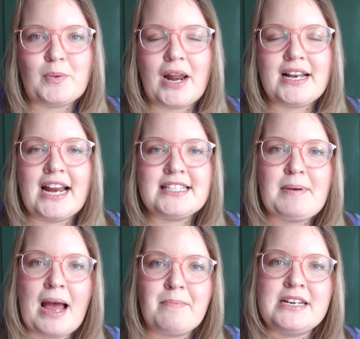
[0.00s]
what ends
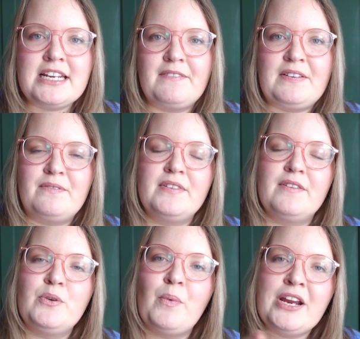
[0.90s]
up happening
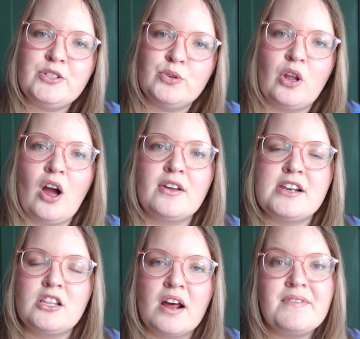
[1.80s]
if you wait too long,
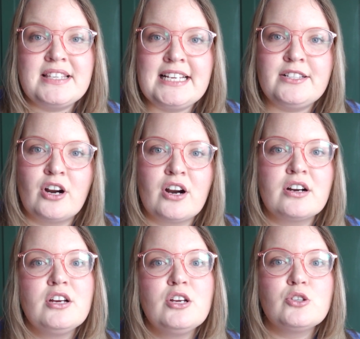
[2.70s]
then a lot of the seeds
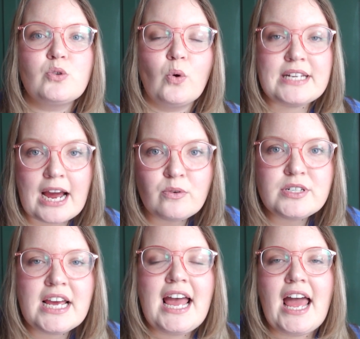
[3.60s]
are sold
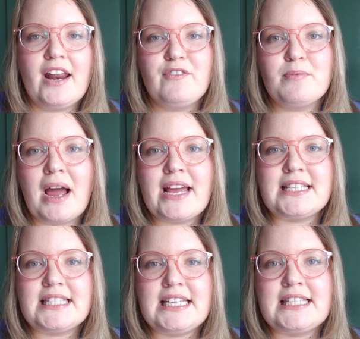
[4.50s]
out. And if you're buying
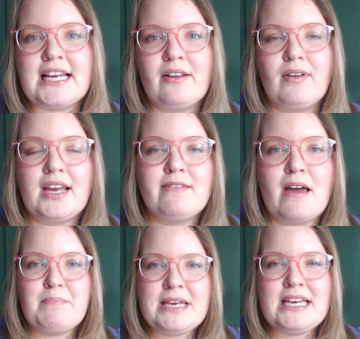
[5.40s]
seeds kind of like in
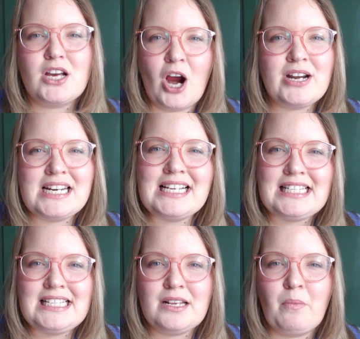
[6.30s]
peak gardening
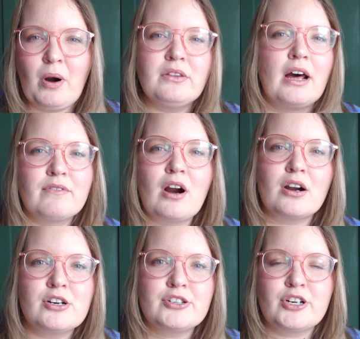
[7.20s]
season where a lot of
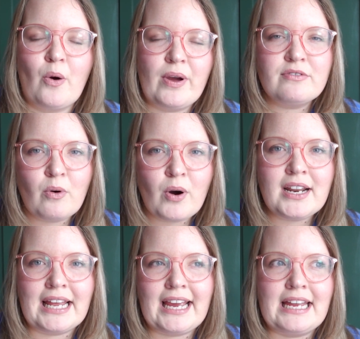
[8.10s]
gardeners are going for
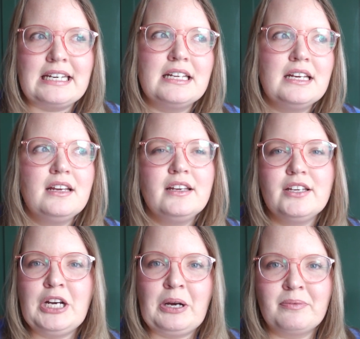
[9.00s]
it, like in,
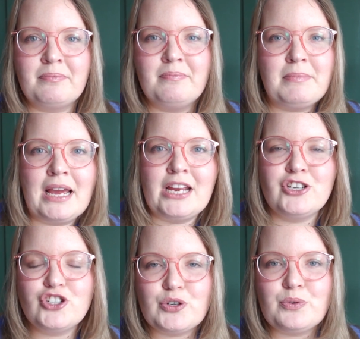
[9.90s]
you know, May
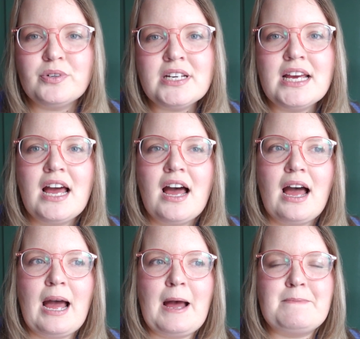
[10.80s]
and June,
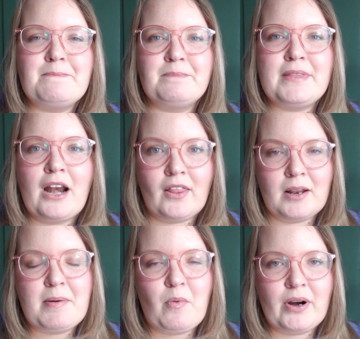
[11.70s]
they're a
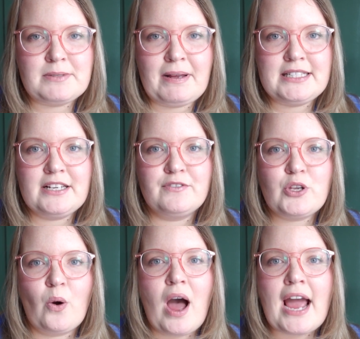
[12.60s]
little bit more expensive.
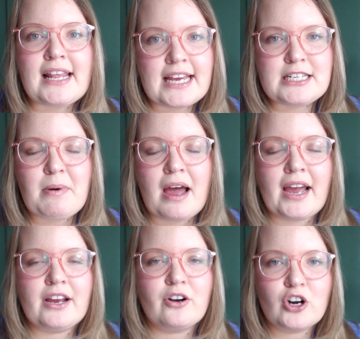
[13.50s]
So I like to
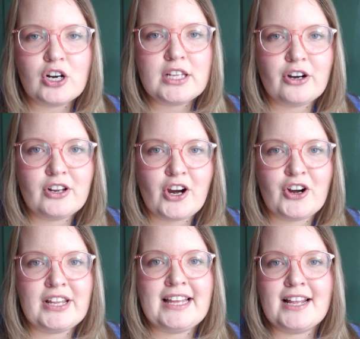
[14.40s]
buy
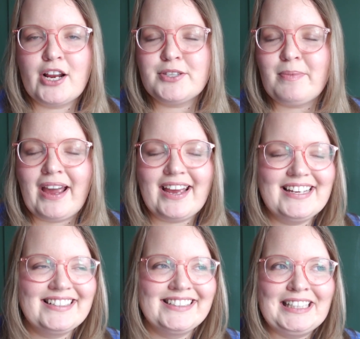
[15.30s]
early. That is
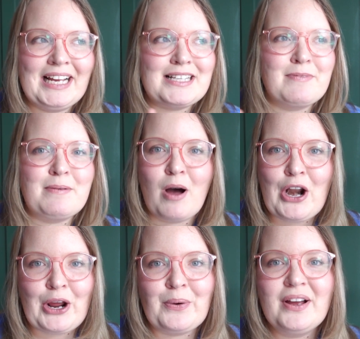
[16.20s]
my, I guess my
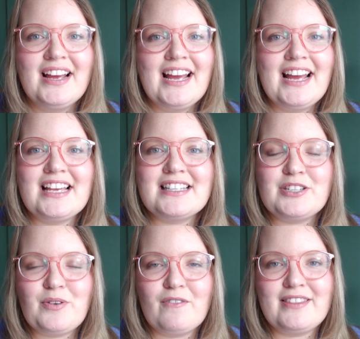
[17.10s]
motto is
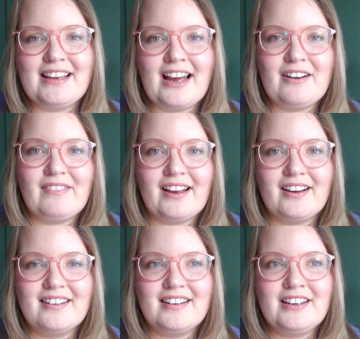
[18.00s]
do everything kind of
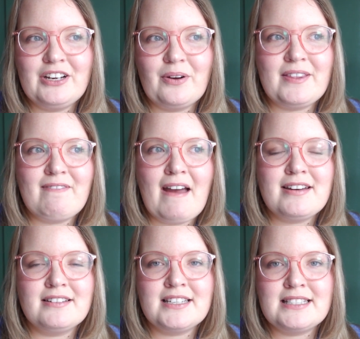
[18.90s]
like, you know, in
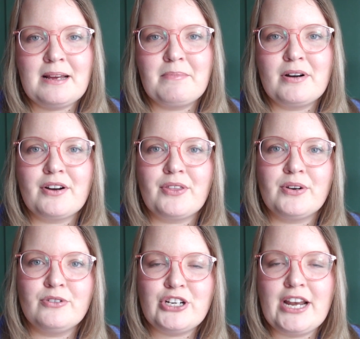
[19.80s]
that December
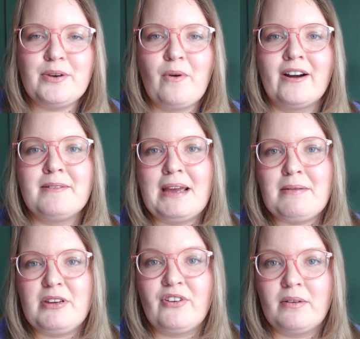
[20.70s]
through January,
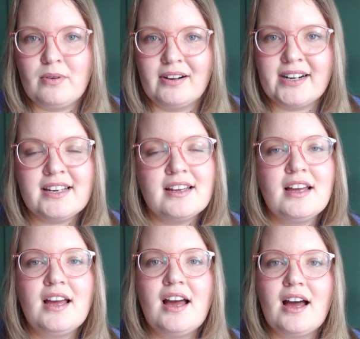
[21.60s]
maybe February,
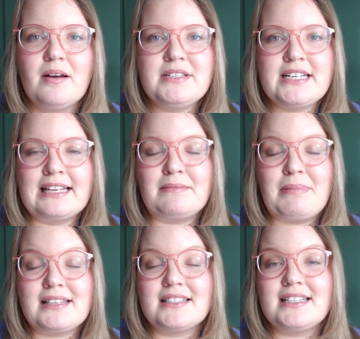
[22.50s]
to get the
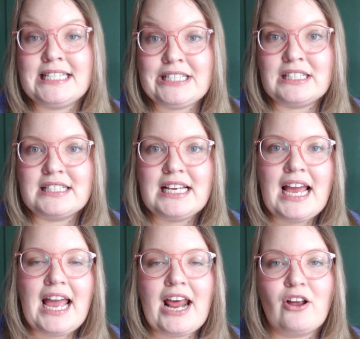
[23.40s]
best deals
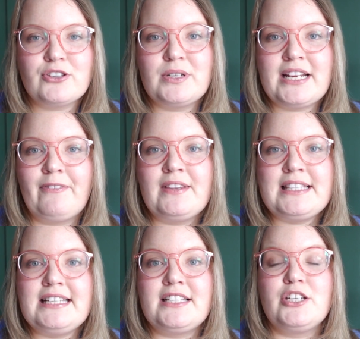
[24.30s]
and also to get the
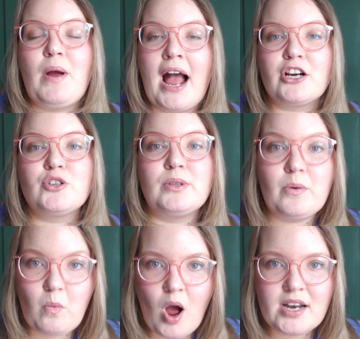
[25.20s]
seeds that you actually
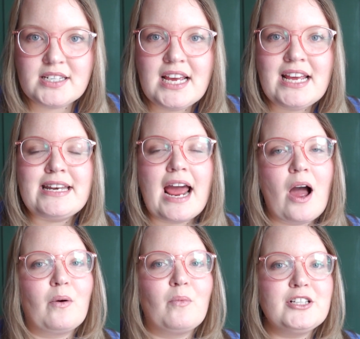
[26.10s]
want.
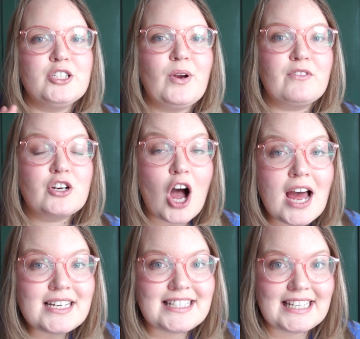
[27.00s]
Now, once you have
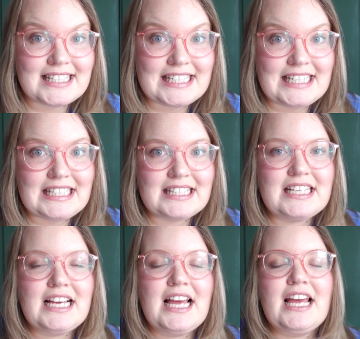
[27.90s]
gotten the seeds,
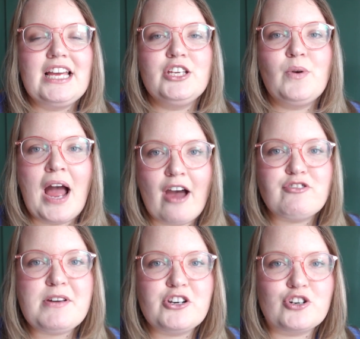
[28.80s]
you have
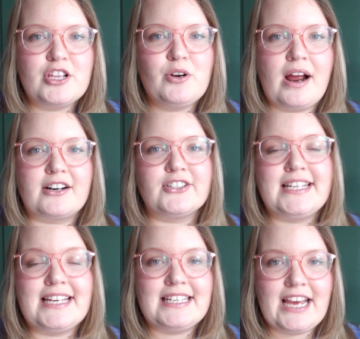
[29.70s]
to make sure that you're actually
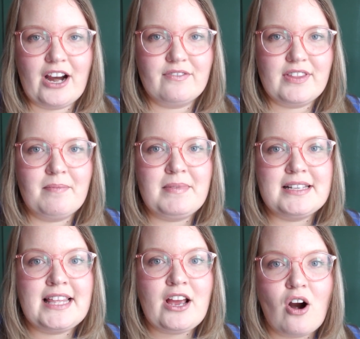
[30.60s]
taking care of them.
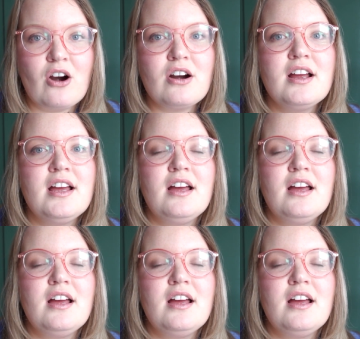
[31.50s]
They are